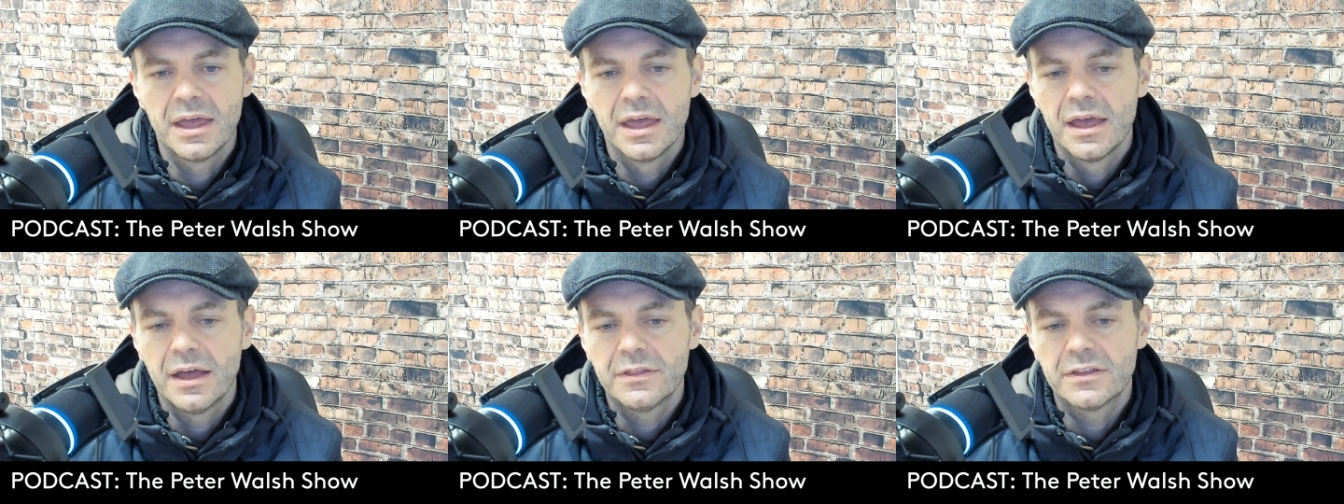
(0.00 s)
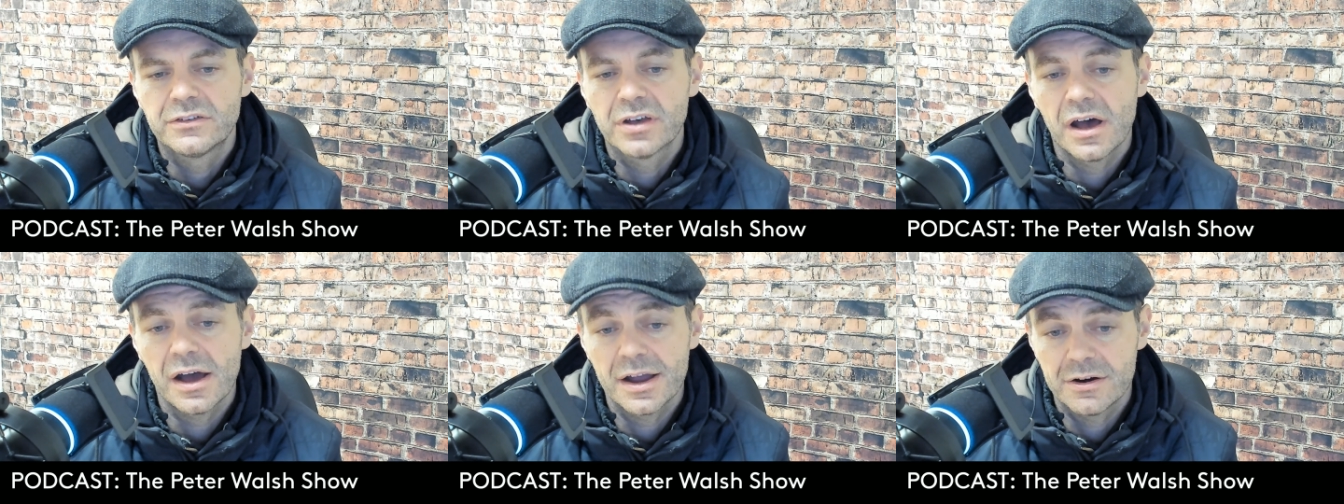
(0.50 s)
the
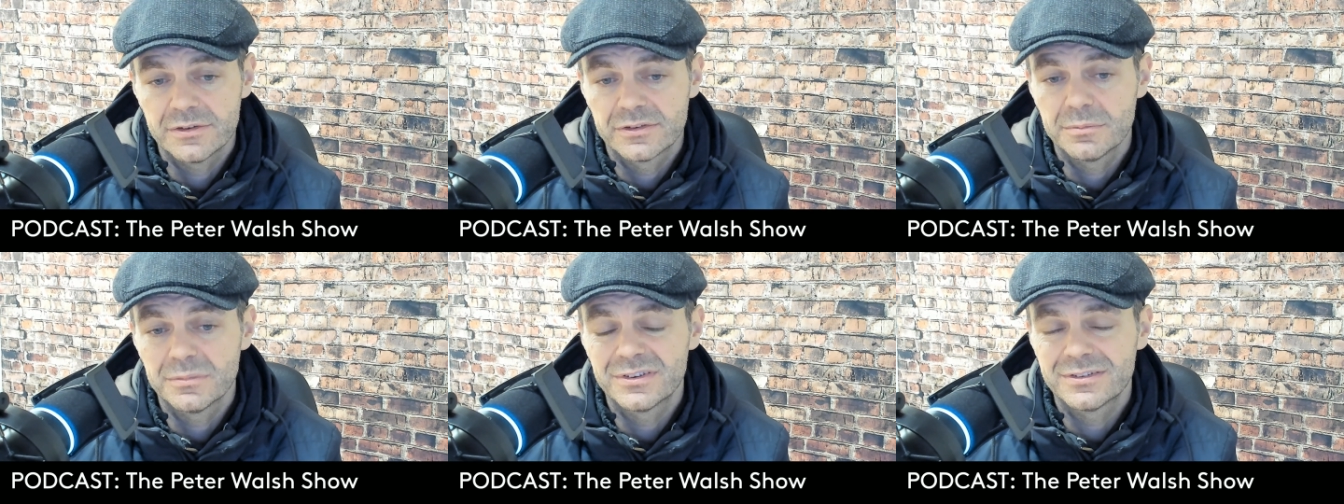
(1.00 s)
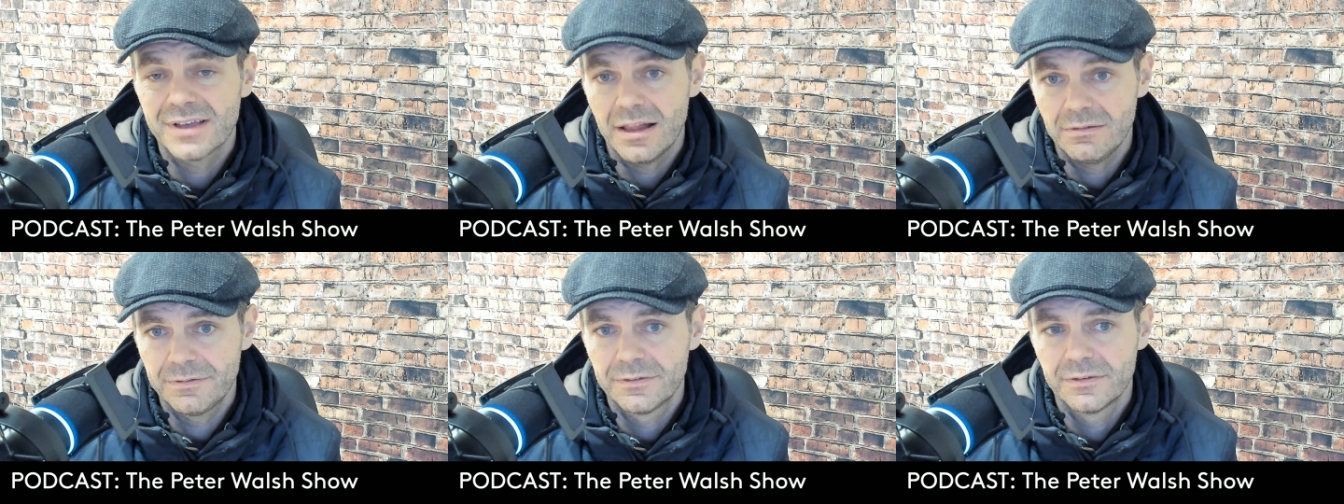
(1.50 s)
tires themselves,
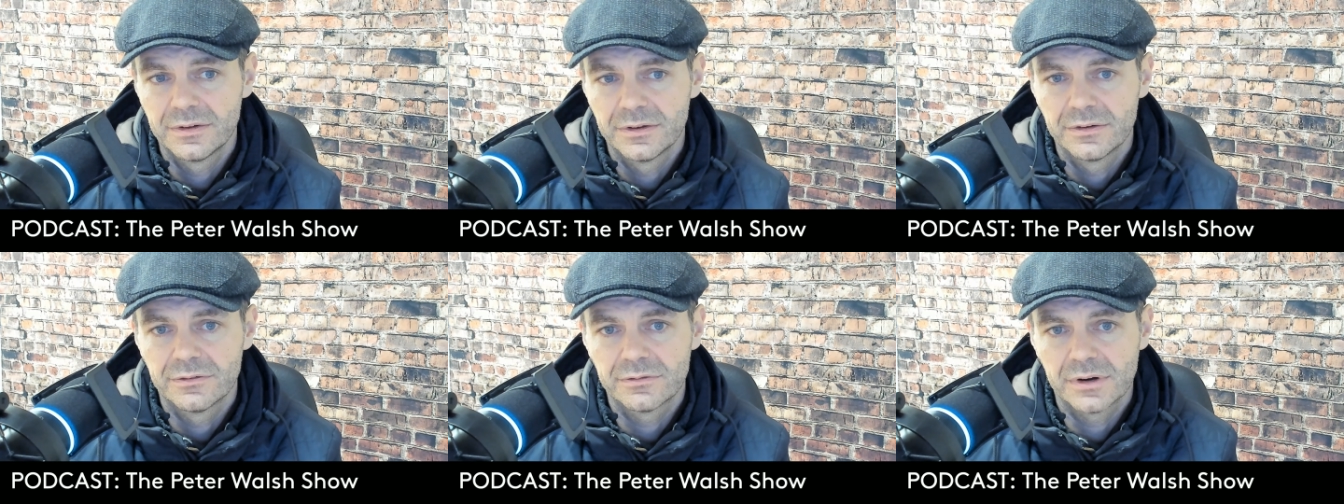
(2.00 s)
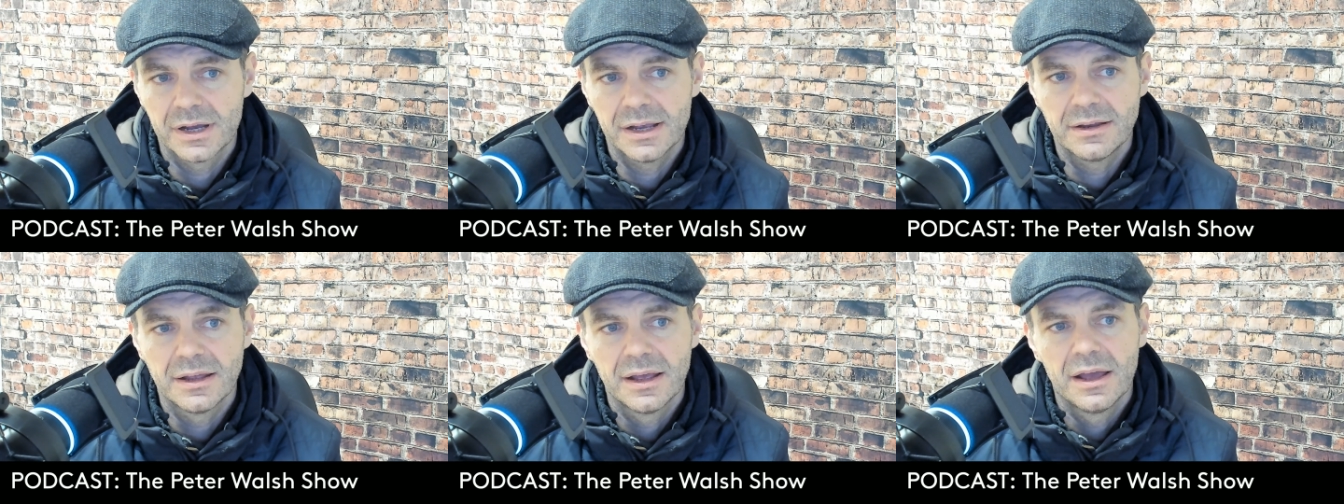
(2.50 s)
right?
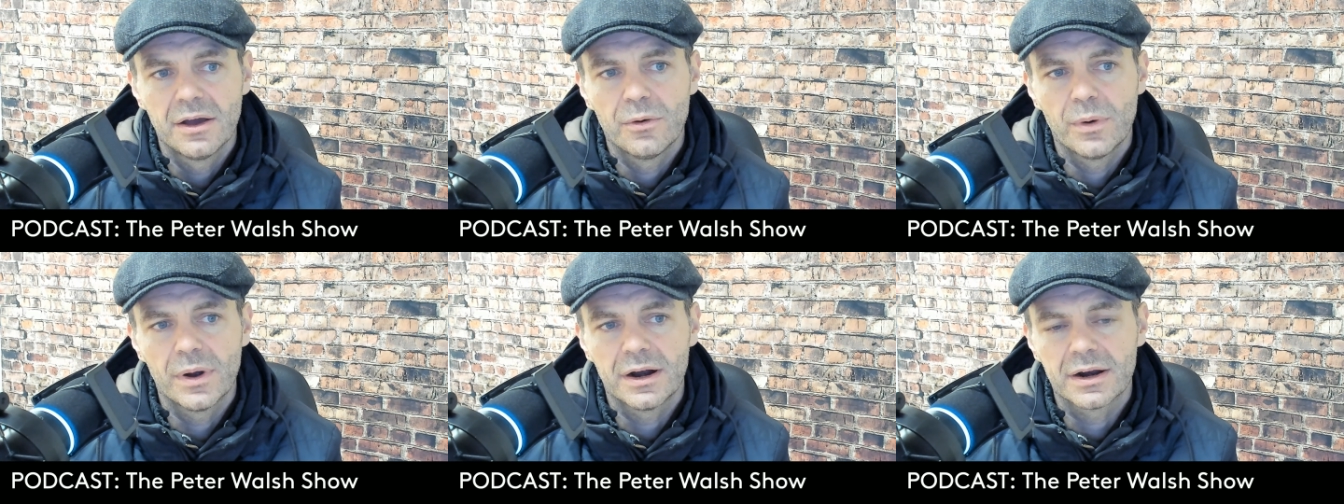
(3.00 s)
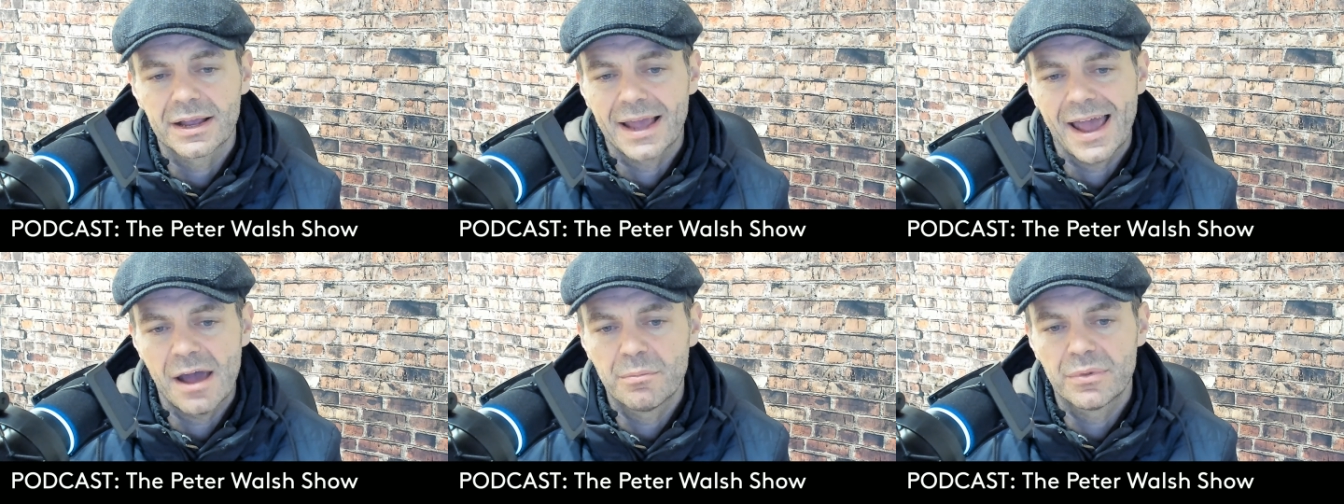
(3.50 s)
Where
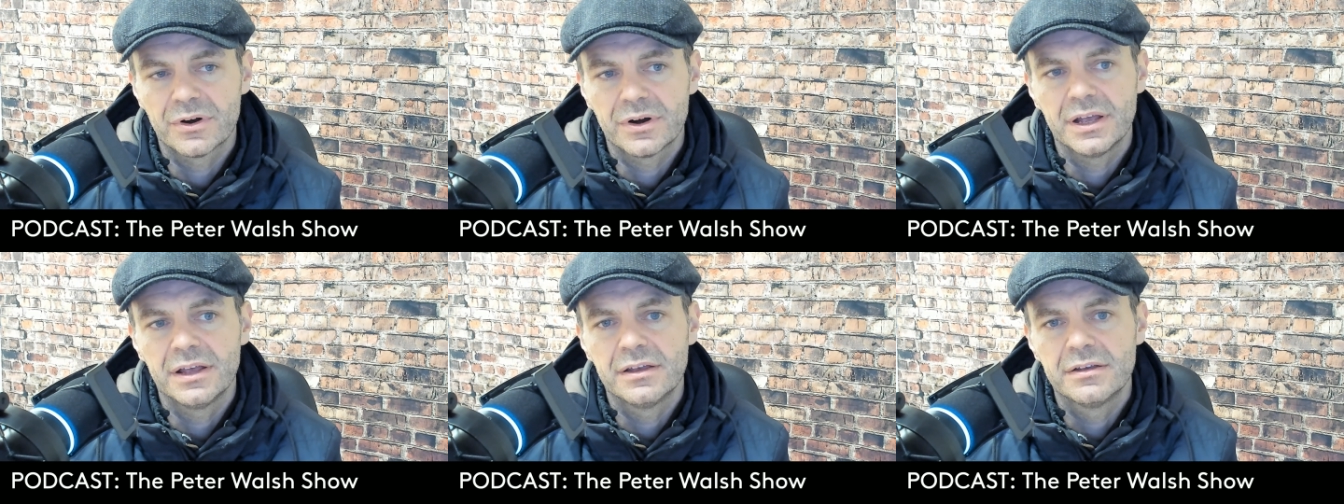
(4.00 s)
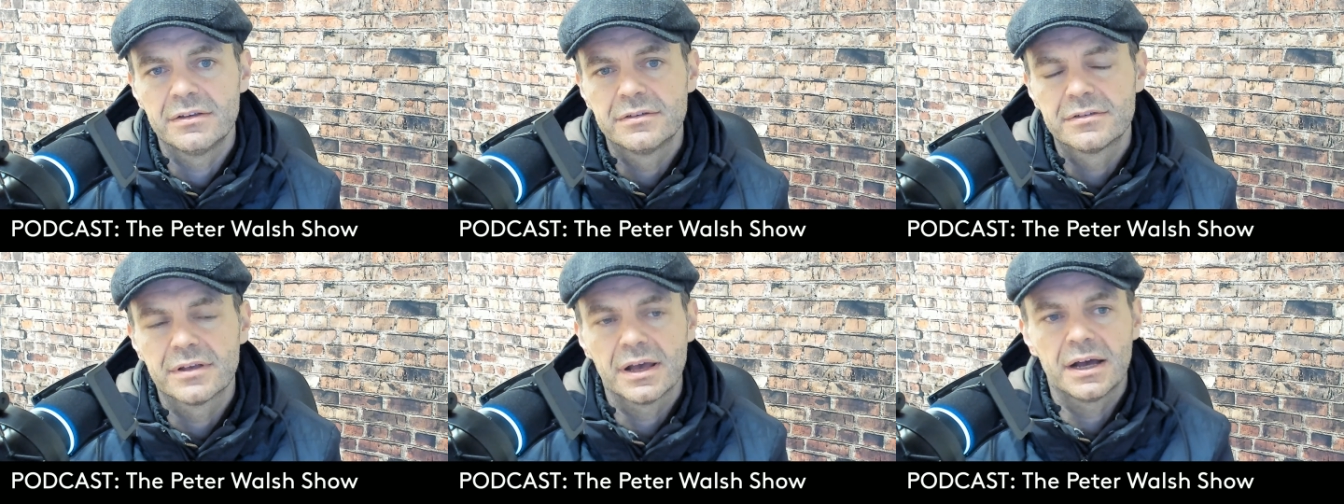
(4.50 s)
camber is
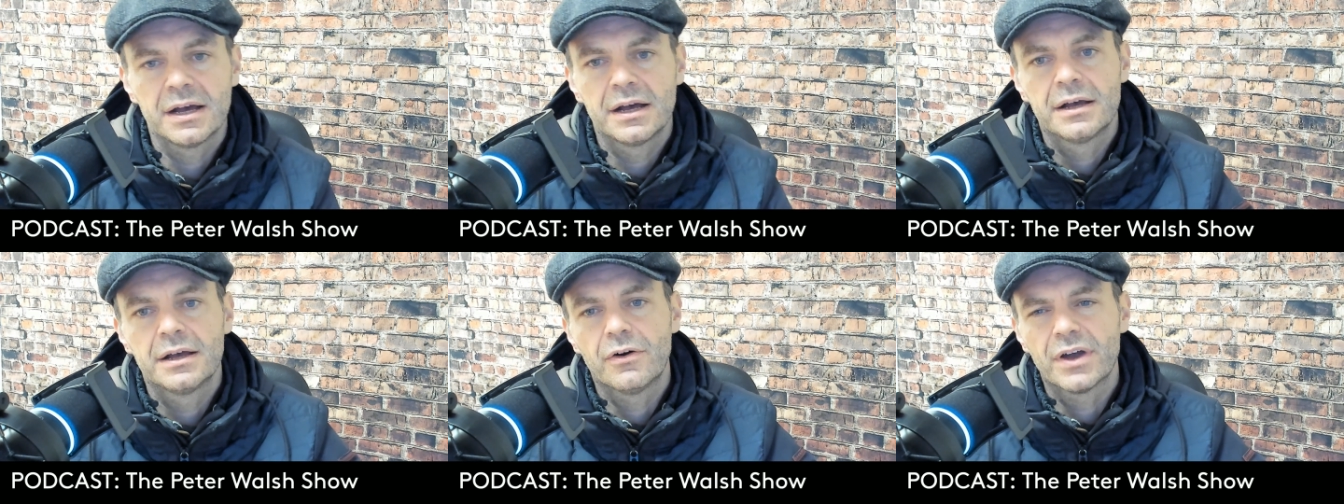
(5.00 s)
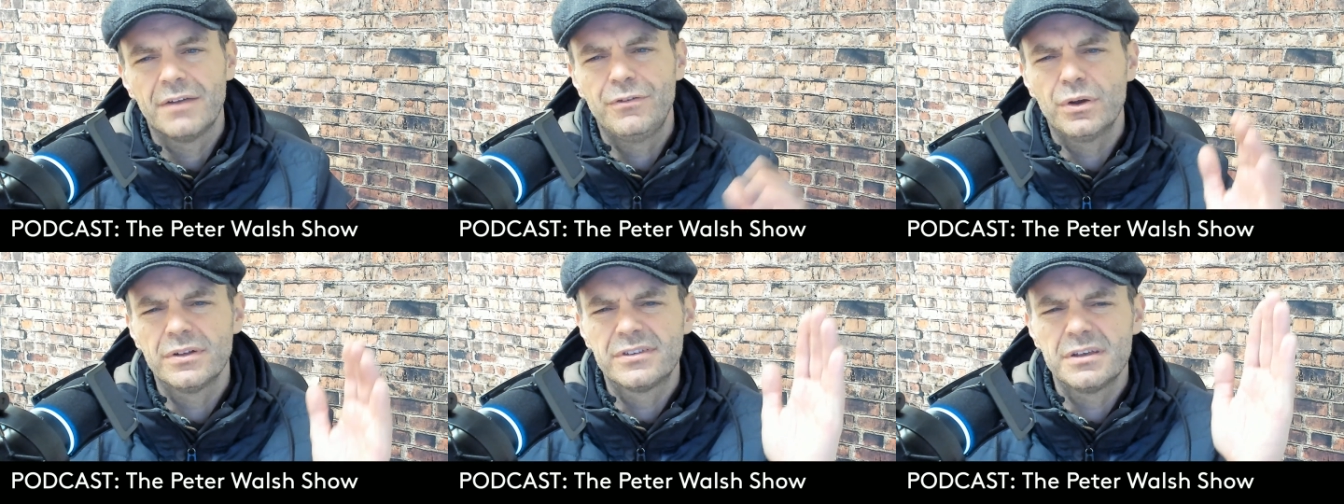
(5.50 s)
uh, okay. If you can
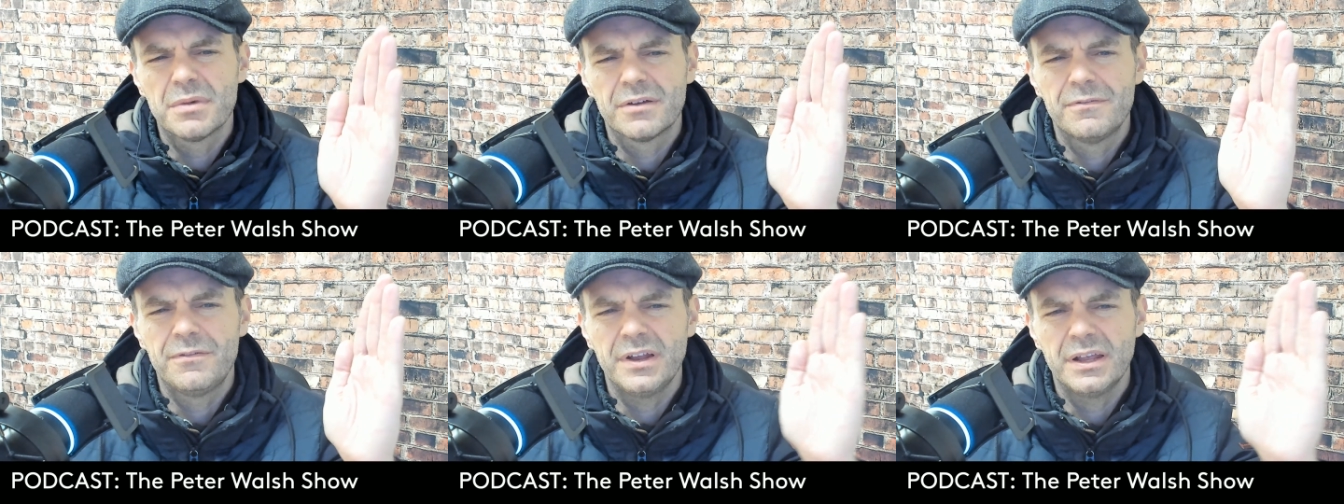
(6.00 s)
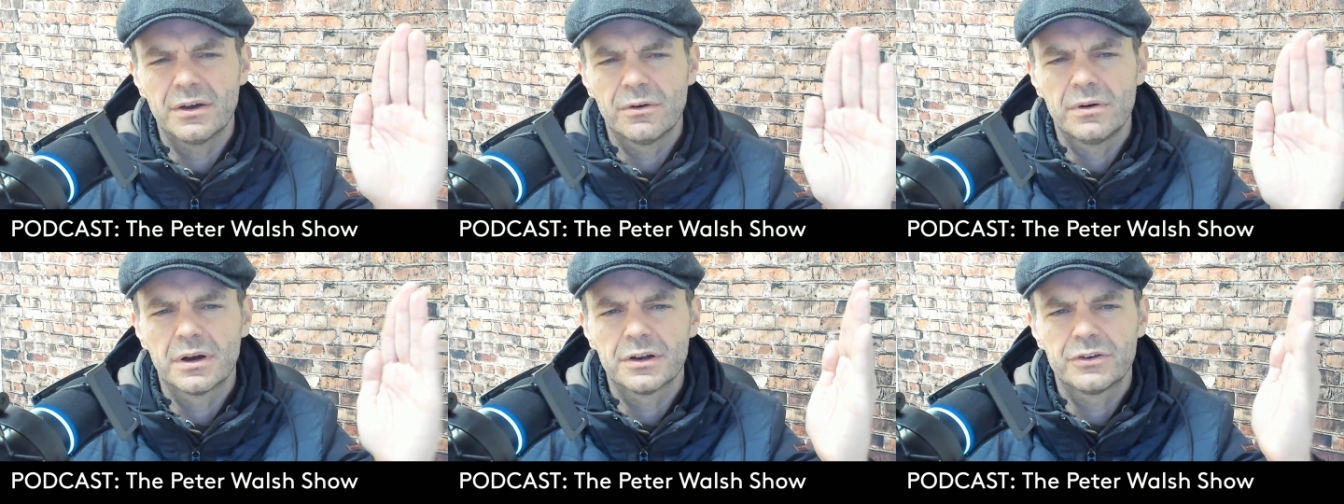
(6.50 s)
see me on video, I'm going to try and